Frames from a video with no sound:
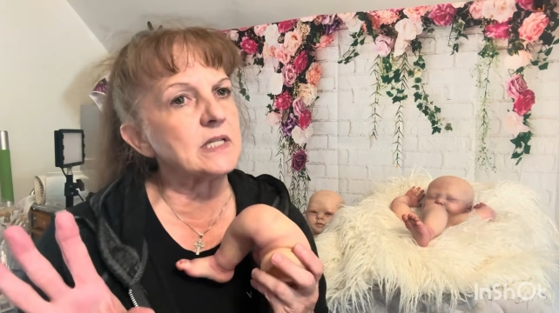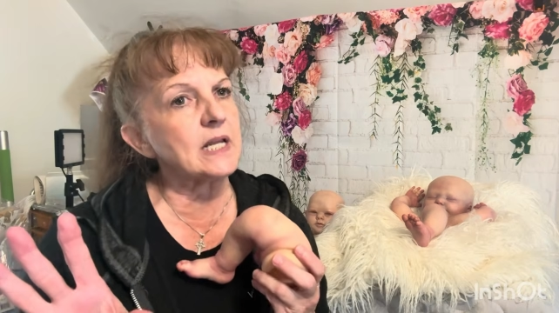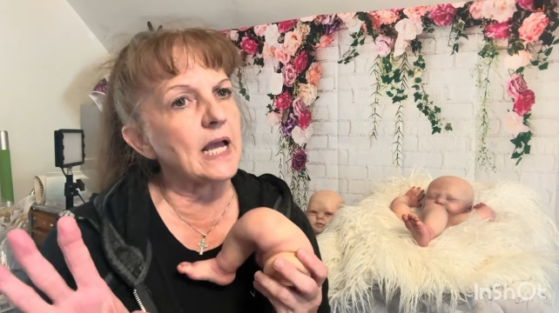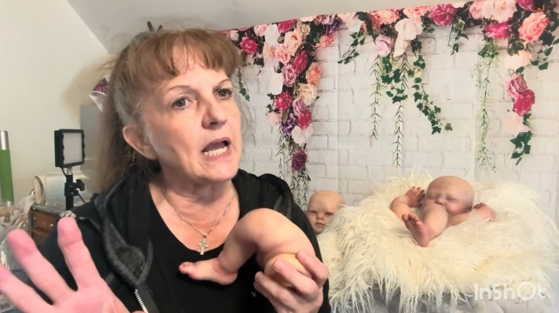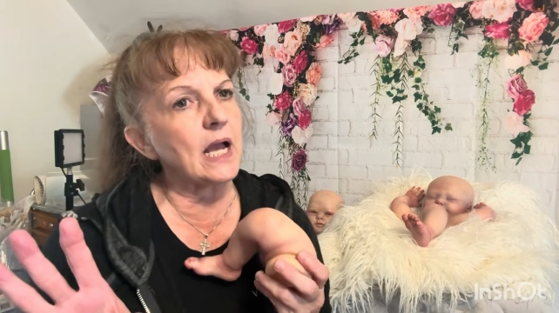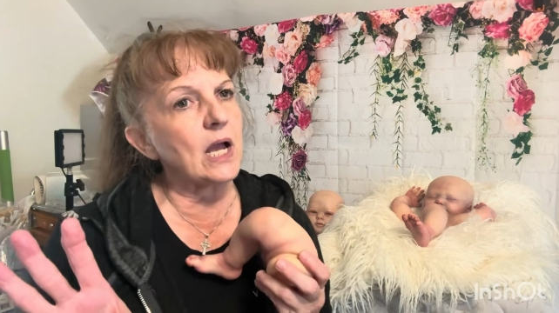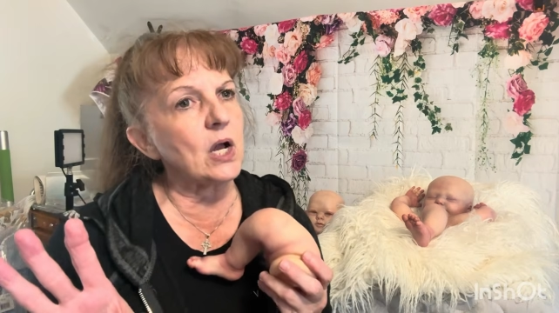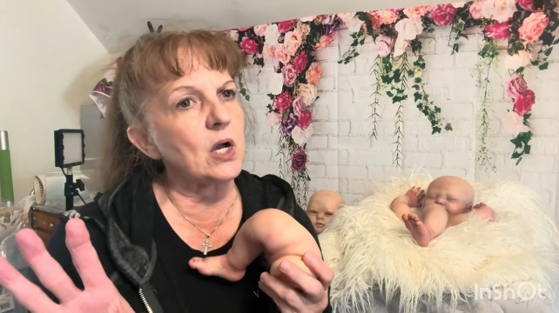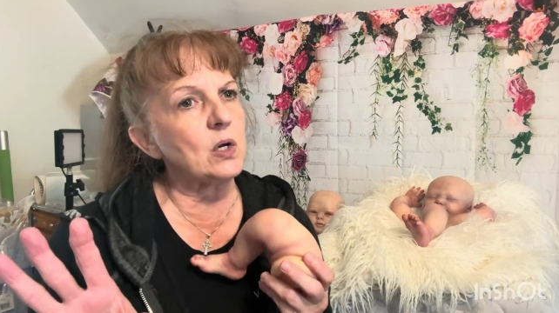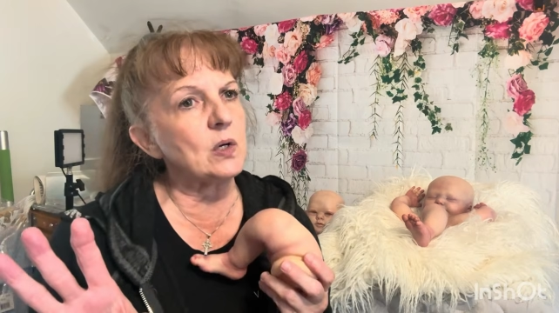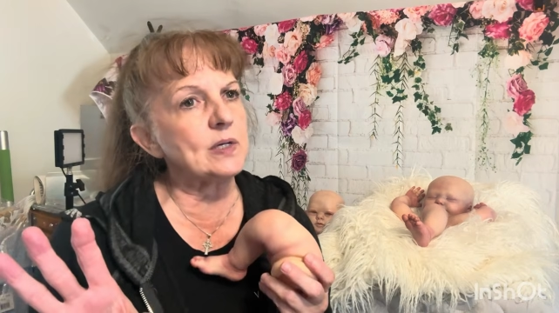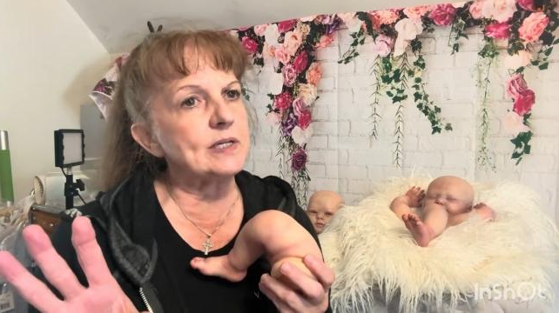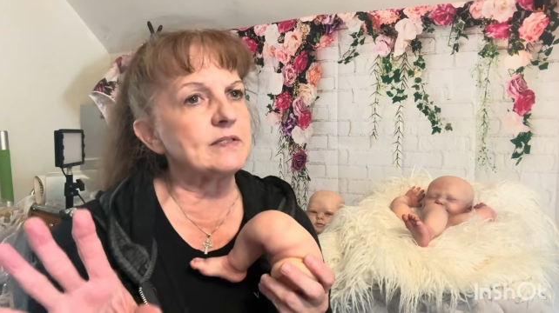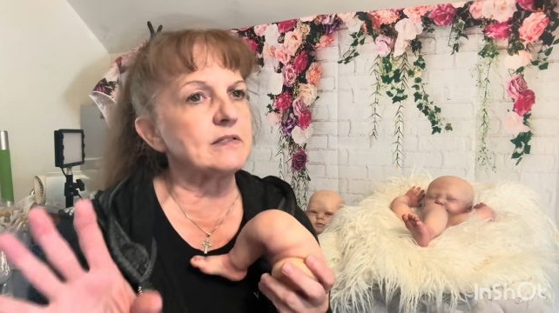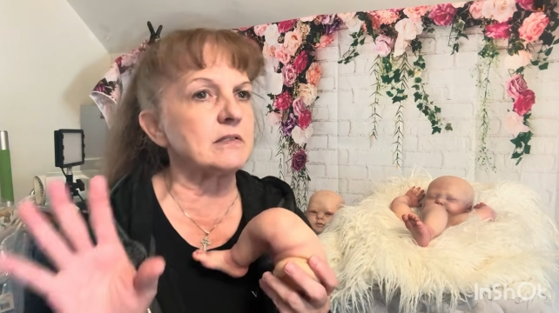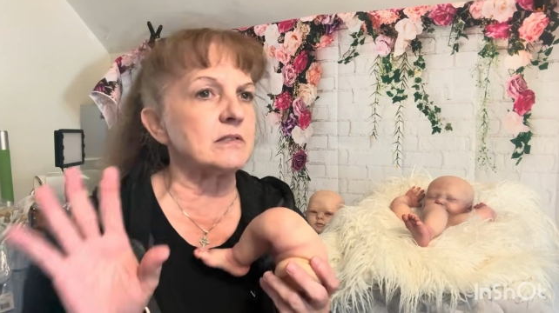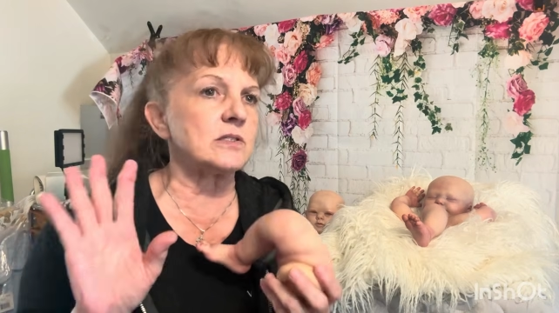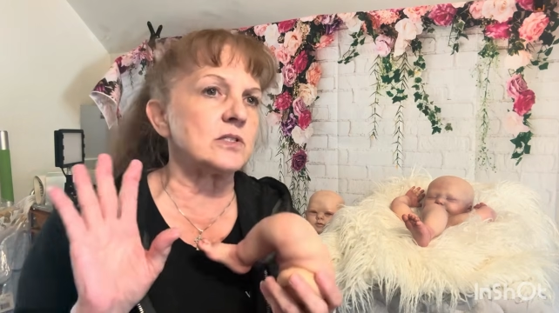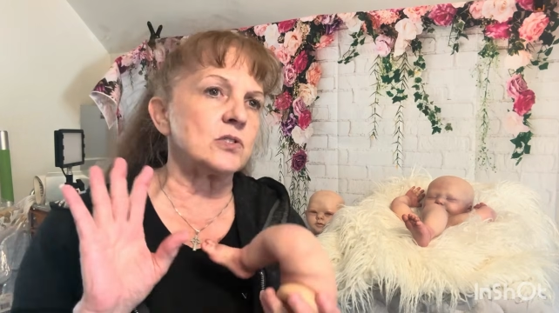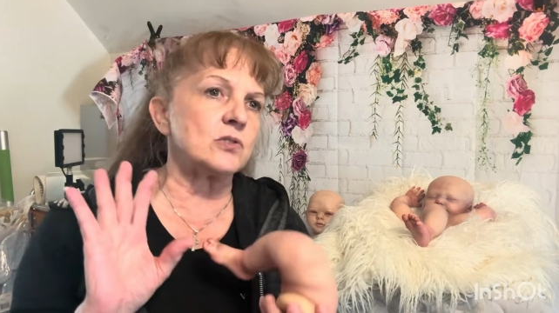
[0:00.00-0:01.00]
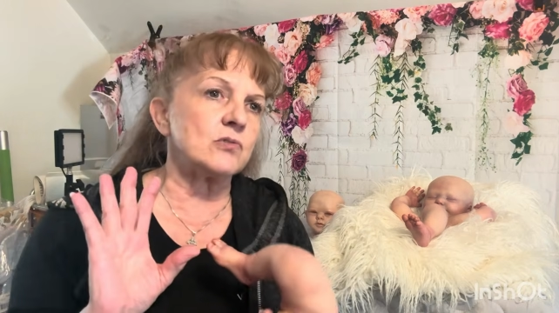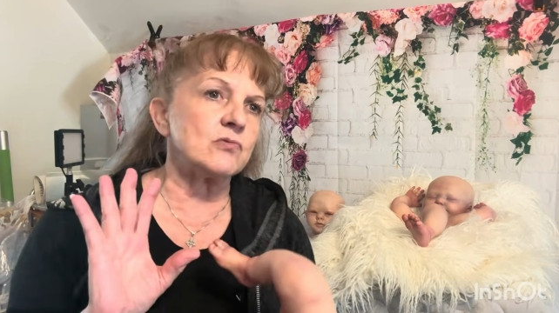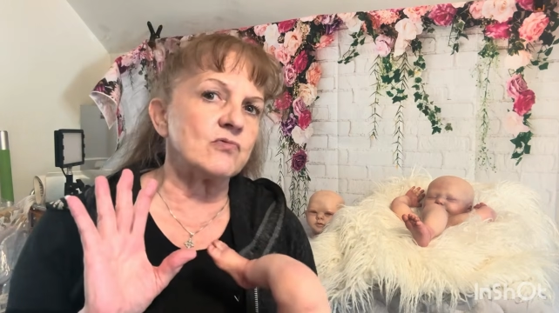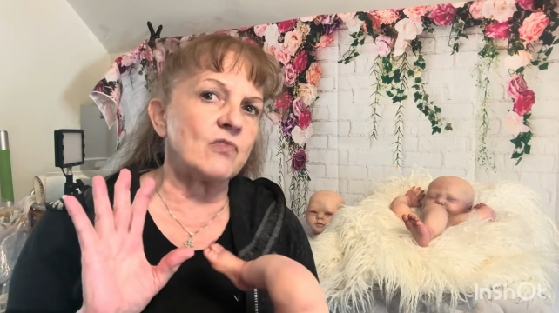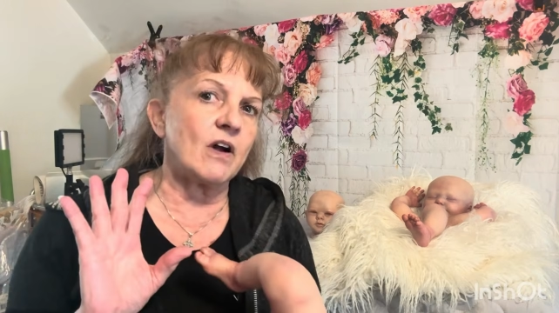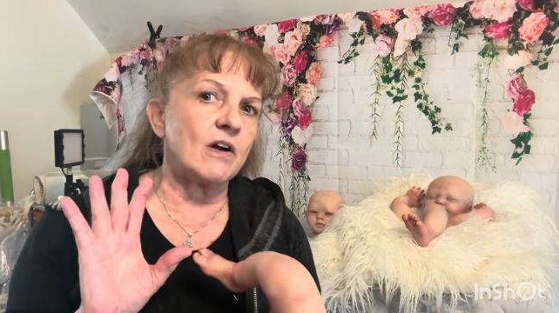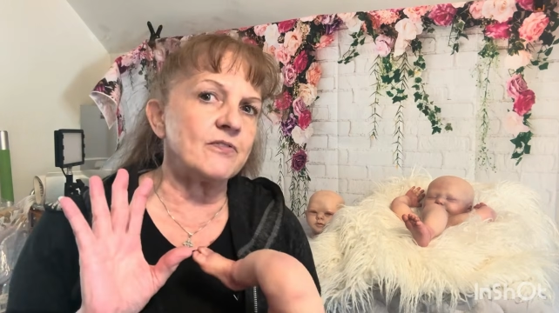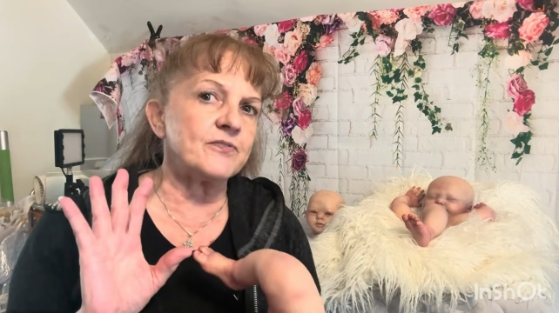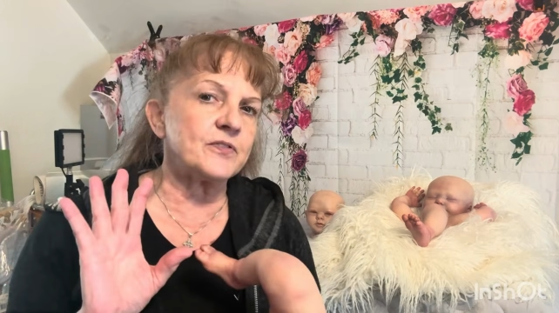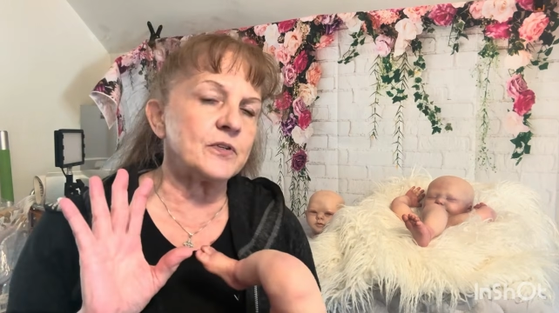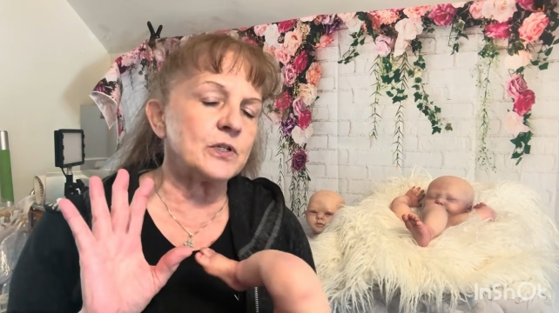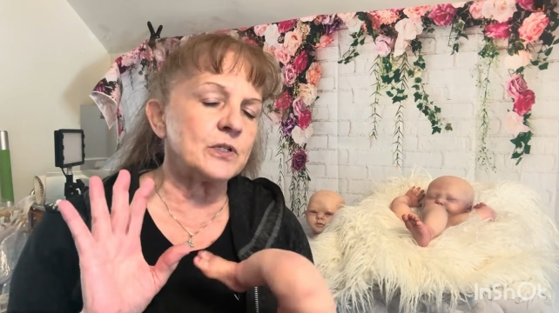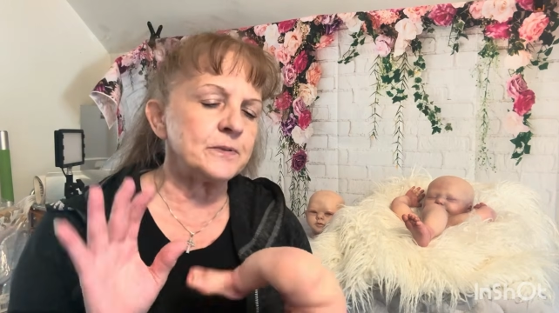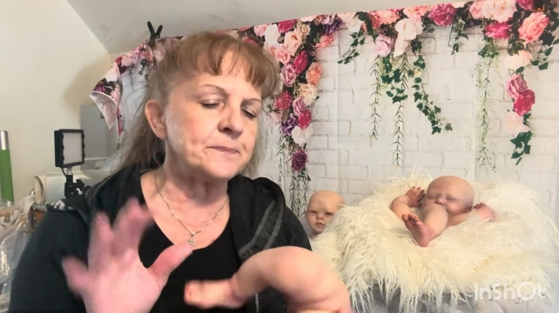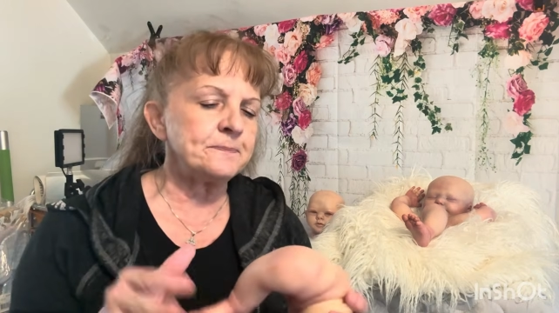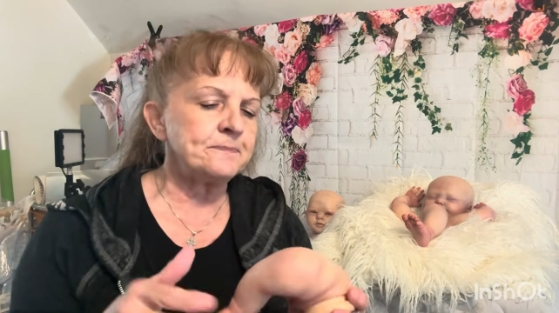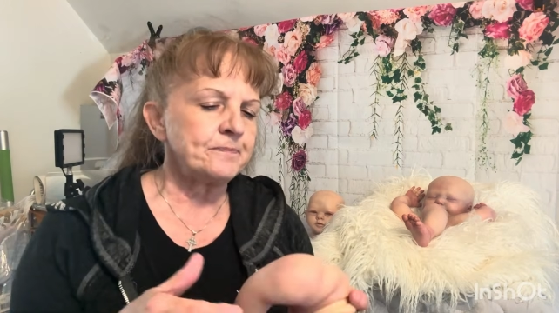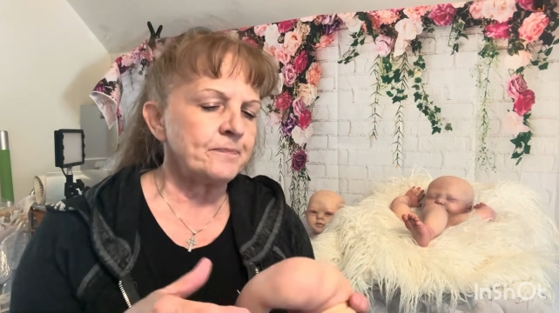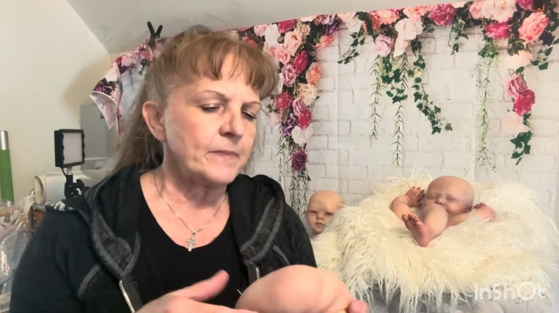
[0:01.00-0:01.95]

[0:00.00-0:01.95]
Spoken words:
now is a little rougher.